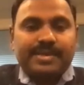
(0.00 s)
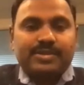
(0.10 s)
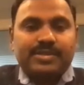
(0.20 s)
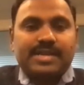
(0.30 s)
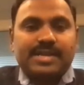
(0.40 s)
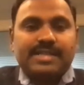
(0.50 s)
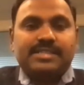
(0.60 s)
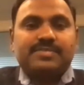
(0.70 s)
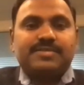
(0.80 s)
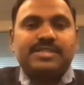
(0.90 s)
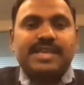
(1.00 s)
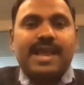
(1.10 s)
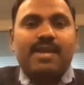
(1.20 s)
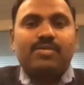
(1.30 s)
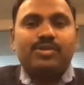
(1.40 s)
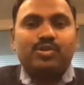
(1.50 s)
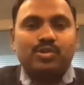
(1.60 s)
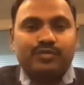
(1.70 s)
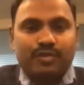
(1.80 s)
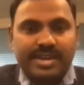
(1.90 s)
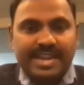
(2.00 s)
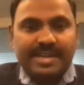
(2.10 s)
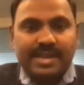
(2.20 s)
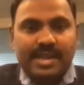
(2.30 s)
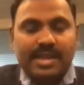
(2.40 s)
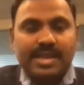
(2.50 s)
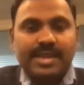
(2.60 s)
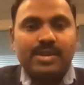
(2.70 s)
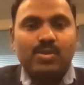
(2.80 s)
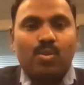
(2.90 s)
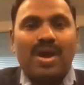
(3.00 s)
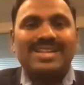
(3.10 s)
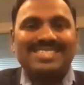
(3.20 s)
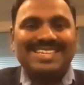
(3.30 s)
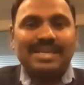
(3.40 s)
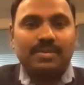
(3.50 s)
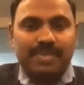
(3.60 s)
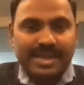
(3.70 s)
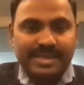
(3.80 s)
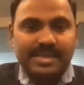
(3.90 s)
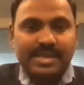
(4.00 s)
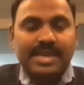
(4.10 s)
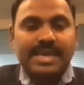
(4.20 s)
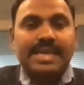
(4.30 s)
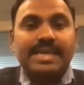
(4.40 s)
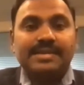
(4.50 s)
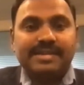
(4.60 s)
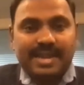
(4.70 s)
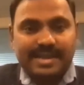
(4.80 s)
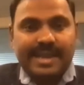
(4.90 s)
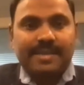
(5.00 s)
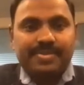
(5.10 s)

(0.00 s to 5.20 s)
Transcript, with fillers: so that customers have truthful data in one single place in real time.